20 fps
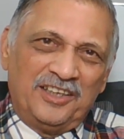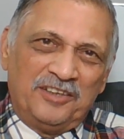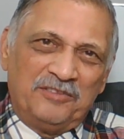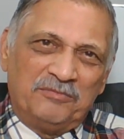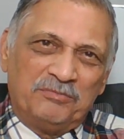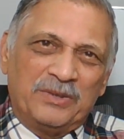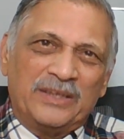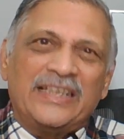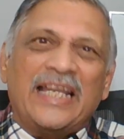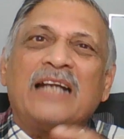
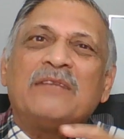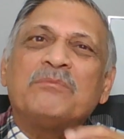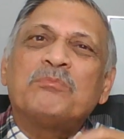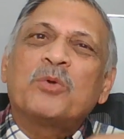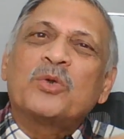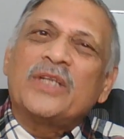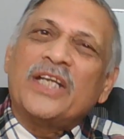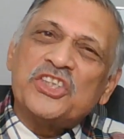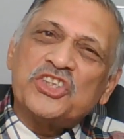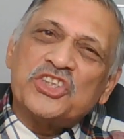but that
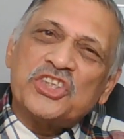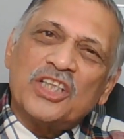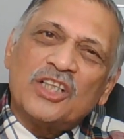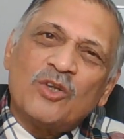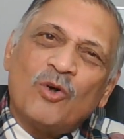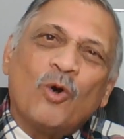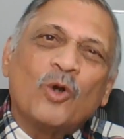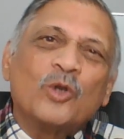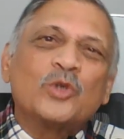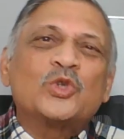potential
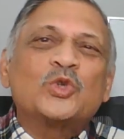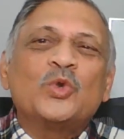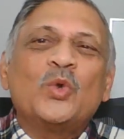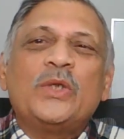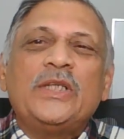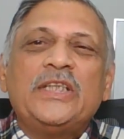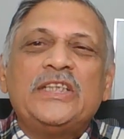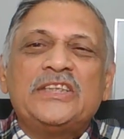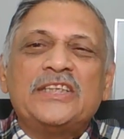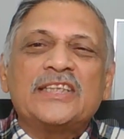also
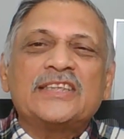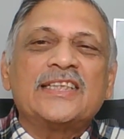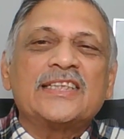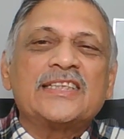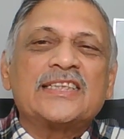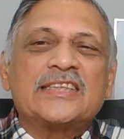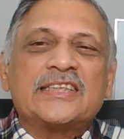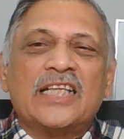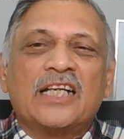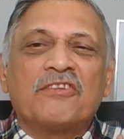reaches the
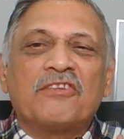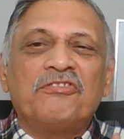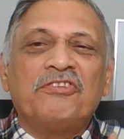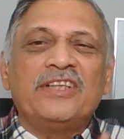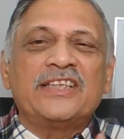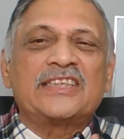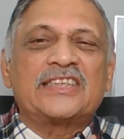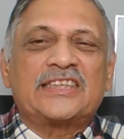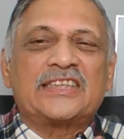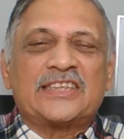
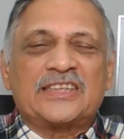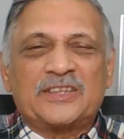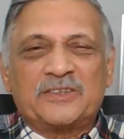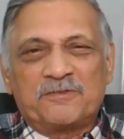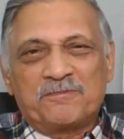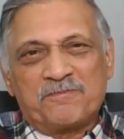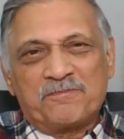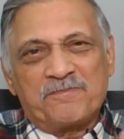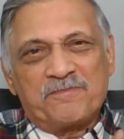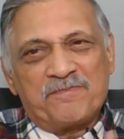surface
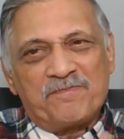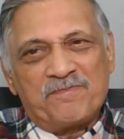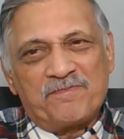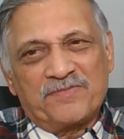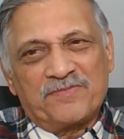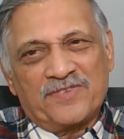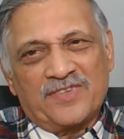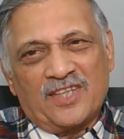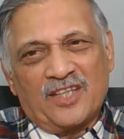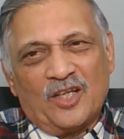
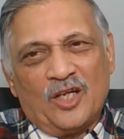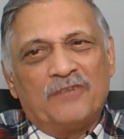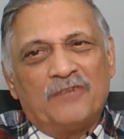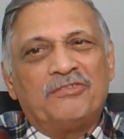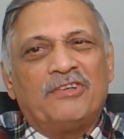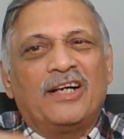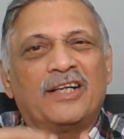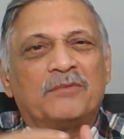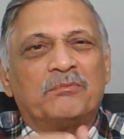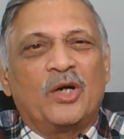of
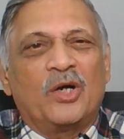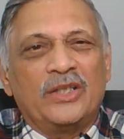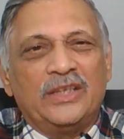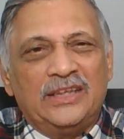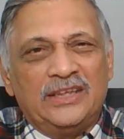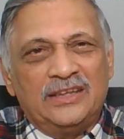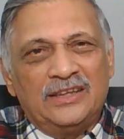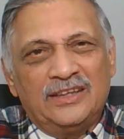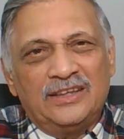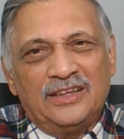our
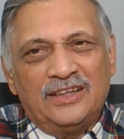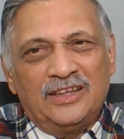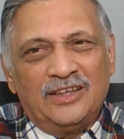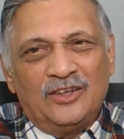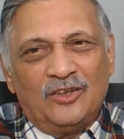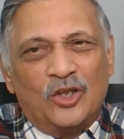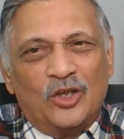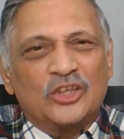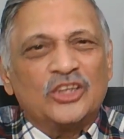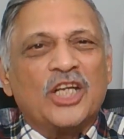body
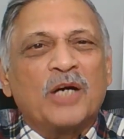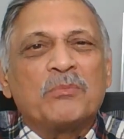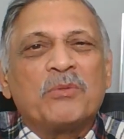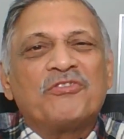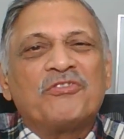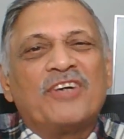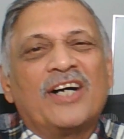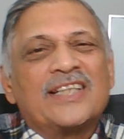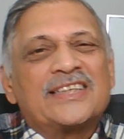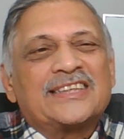on top
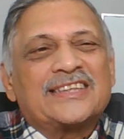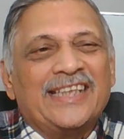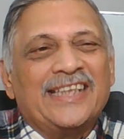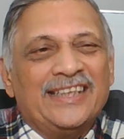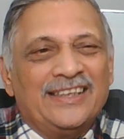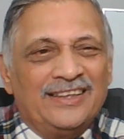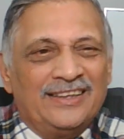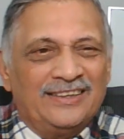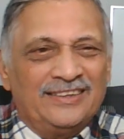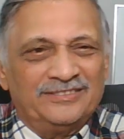of our
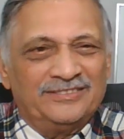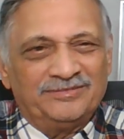skin.